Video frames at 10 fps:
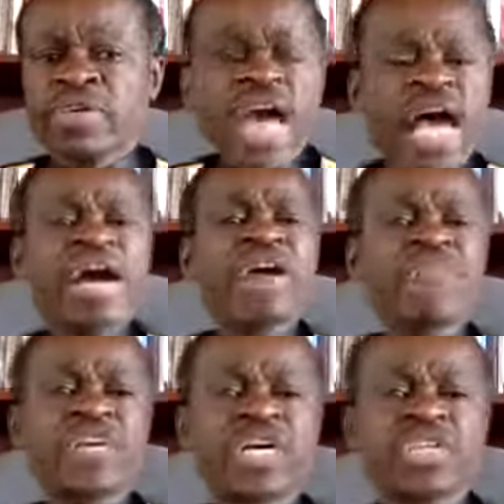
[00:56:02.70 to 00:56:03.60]
Young
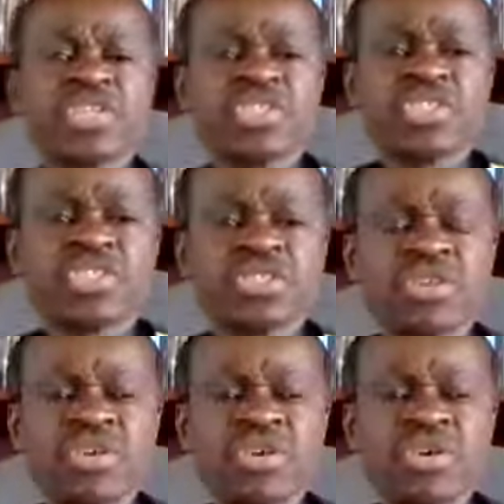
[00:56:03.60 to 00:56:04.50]
Africans
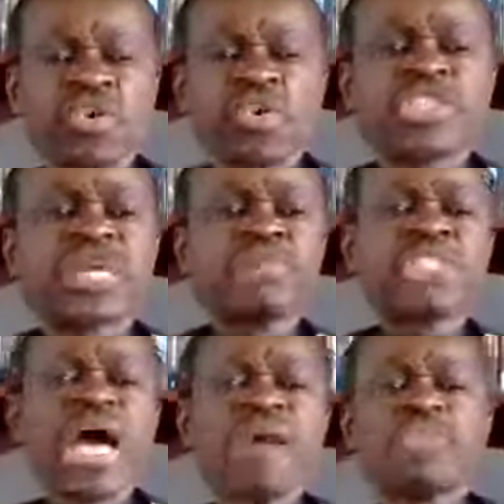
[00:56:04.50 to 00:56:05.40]
who
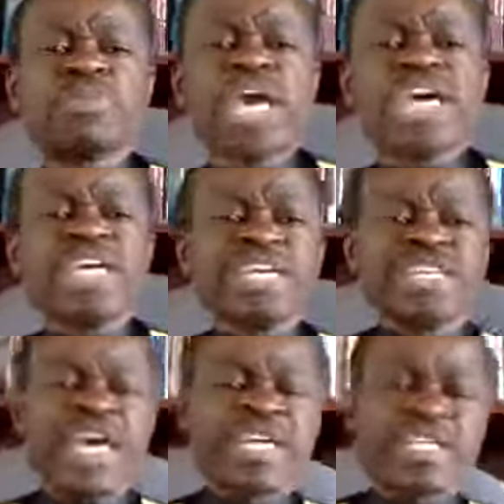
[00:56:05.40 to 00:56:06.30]
sometimes may
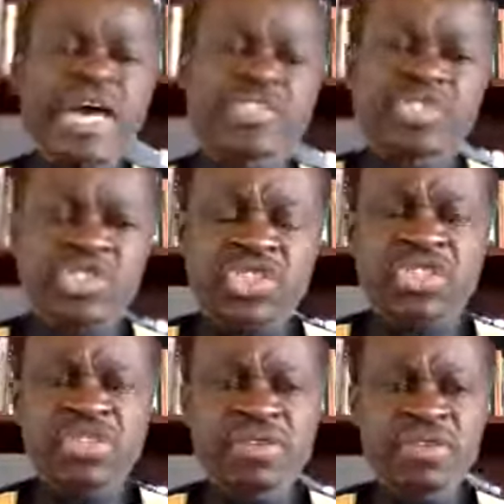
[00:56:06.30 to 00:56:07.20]
irritate
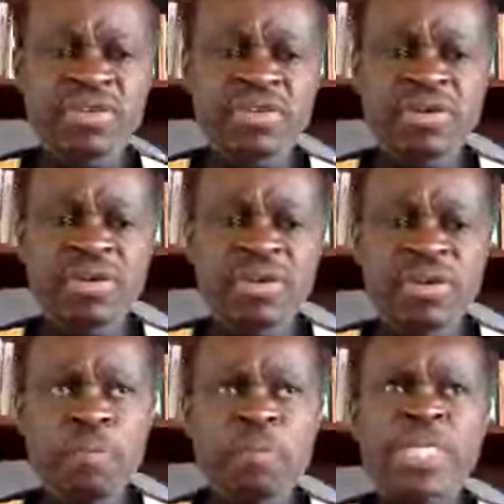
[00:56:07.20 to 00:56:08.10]
us,
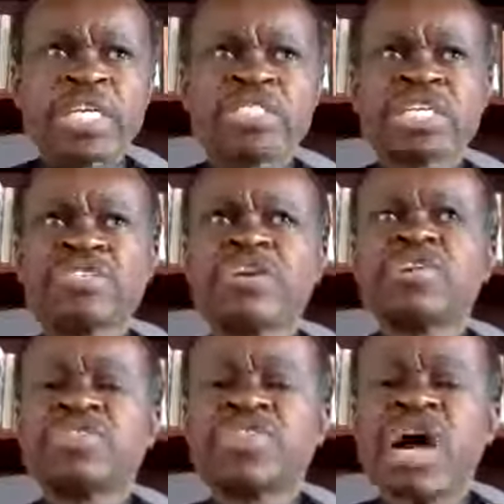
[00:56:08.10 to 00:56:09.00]
but is it
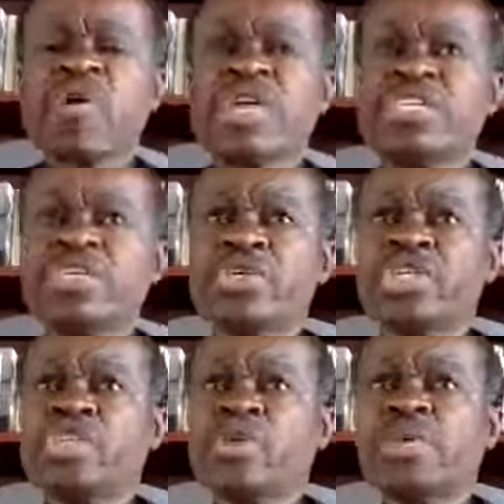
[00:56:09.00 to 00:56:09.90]
not our
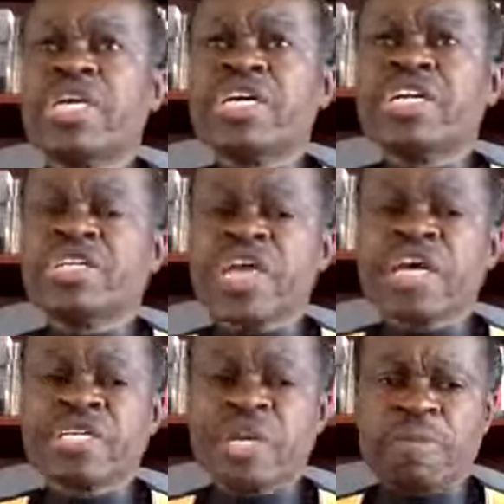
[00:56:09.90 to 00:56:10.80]
duty to be
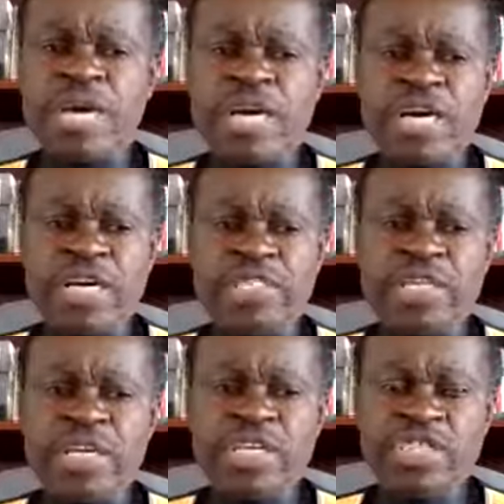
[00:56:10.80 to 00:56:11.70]
irritated by younger
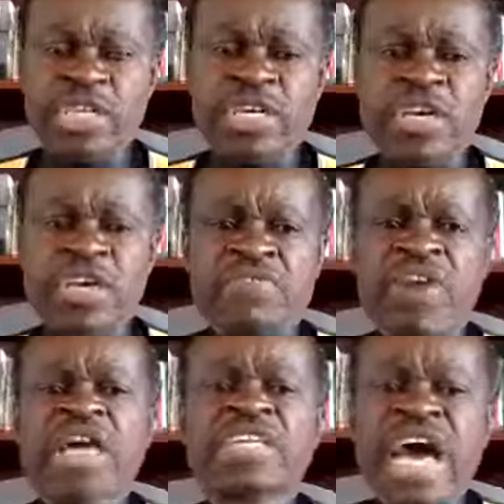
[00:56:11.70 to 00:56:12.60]
generation? In
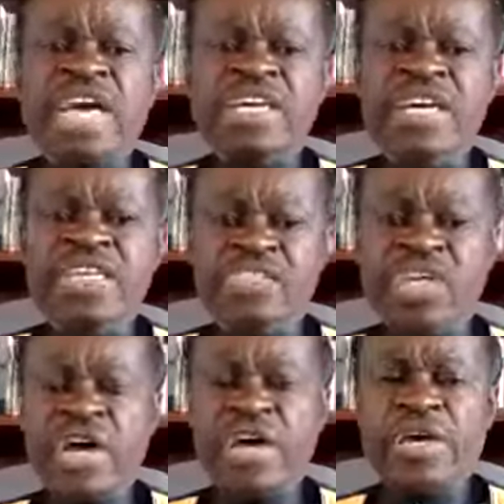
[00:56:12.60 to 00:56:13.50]
fact, I dare
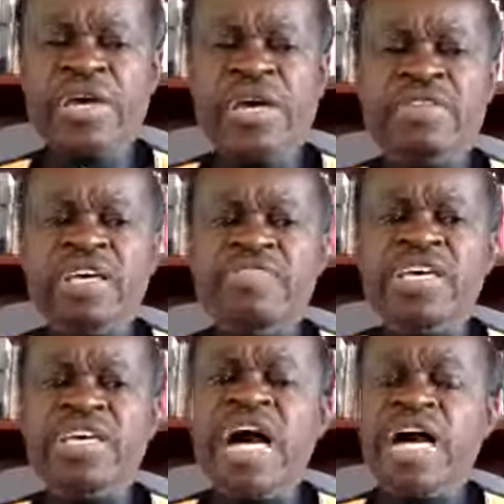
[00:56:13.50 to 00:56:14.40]
say
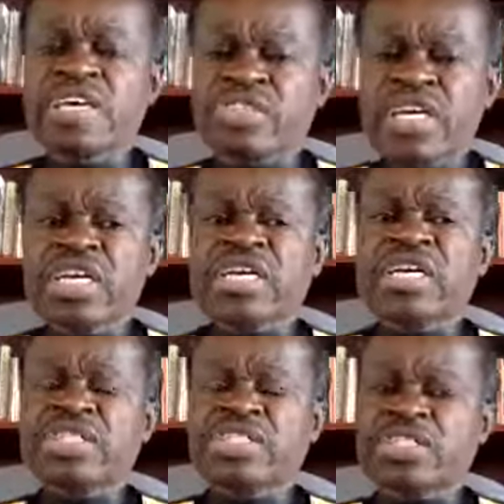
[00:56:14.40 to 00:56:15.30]
that the young
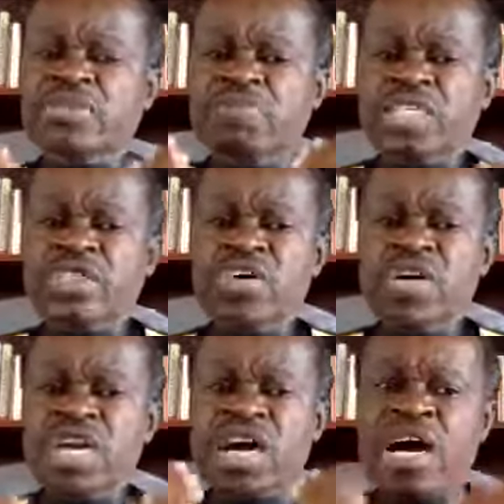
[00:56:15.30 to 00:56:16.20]
generation must
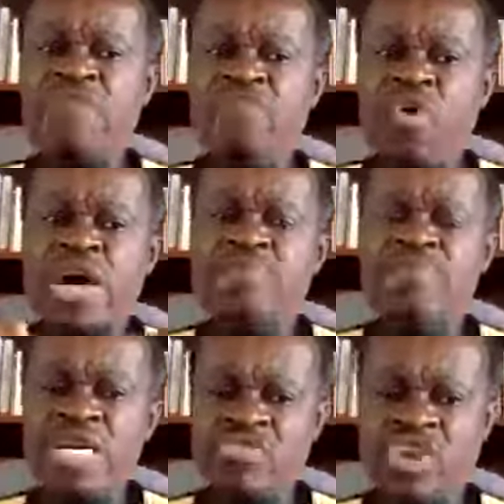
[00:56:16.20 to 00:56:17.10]
only have
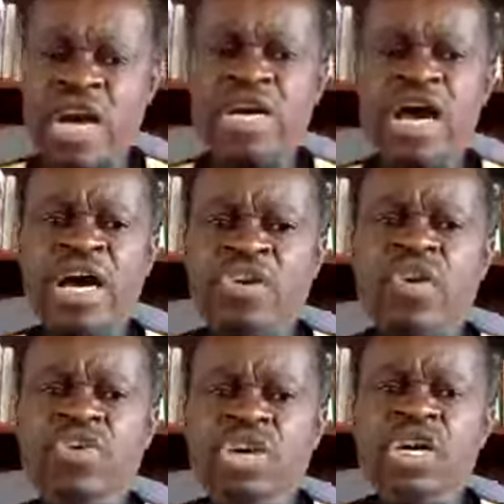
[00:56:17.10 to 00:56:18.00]
one mantra
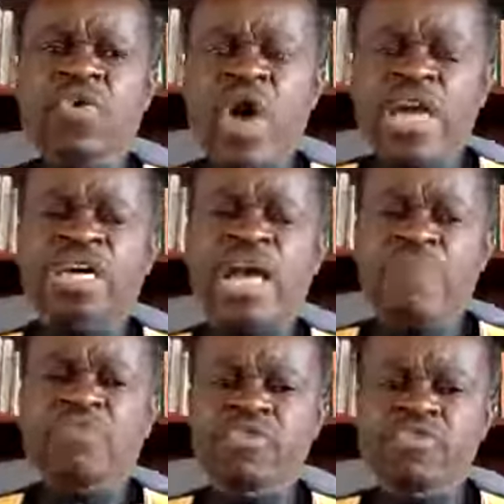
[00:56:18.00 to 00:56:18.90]
and only one
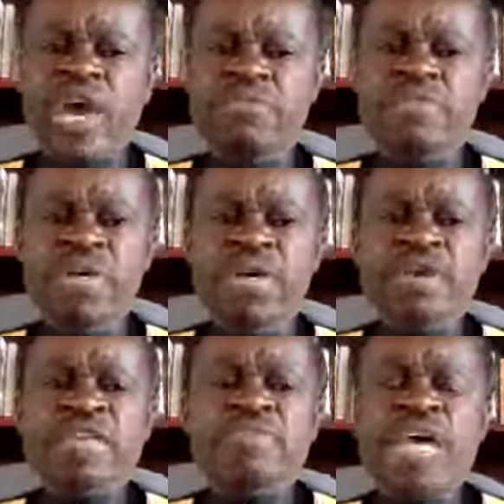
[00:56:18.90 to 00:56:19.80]
claim to fame,
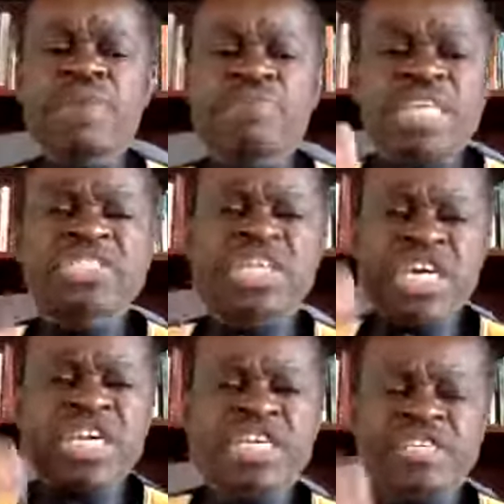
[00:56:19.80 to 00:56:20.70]
that they must
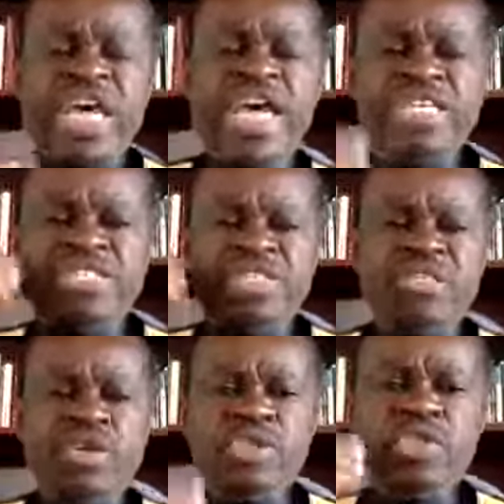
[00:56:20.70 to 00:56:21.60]

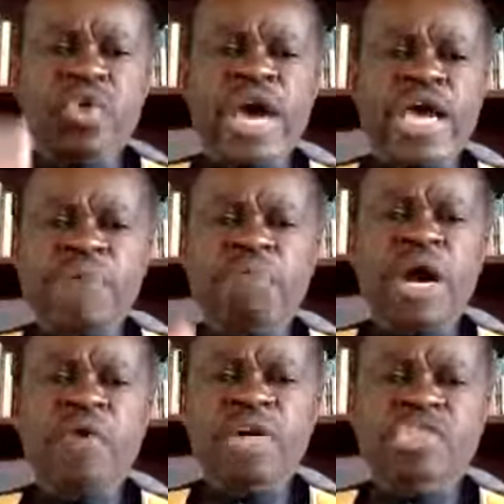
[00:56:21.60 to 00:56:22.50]
irritate those who are in
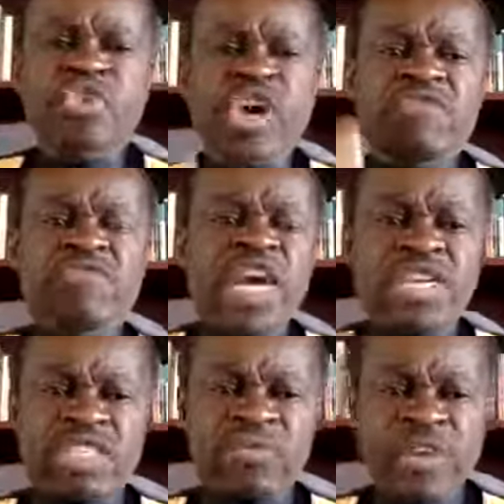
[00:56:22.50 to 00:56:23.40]
power so
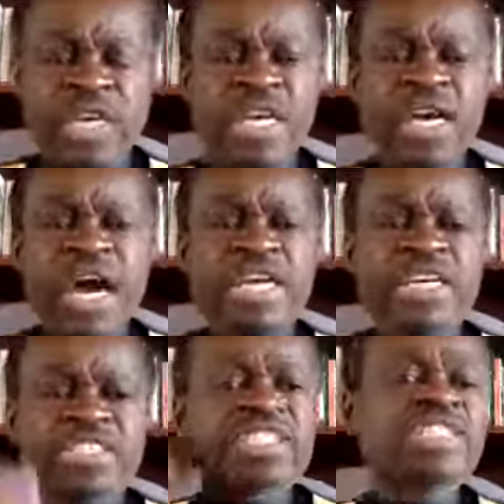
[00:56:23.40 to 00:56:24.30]
effectively
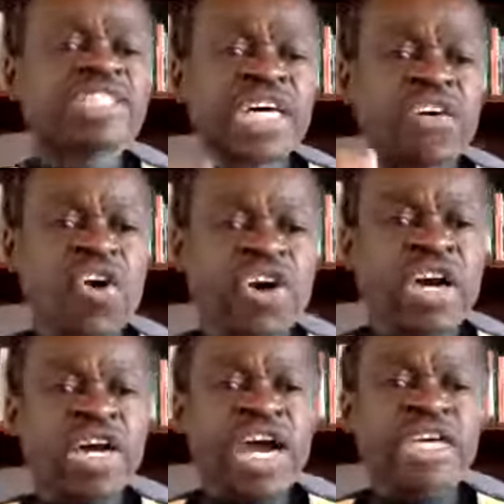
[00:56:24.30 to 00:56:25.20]
and in such an
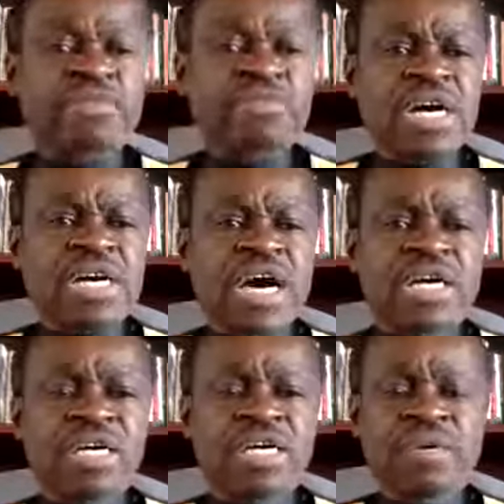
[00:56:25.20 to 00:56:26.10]
organized manner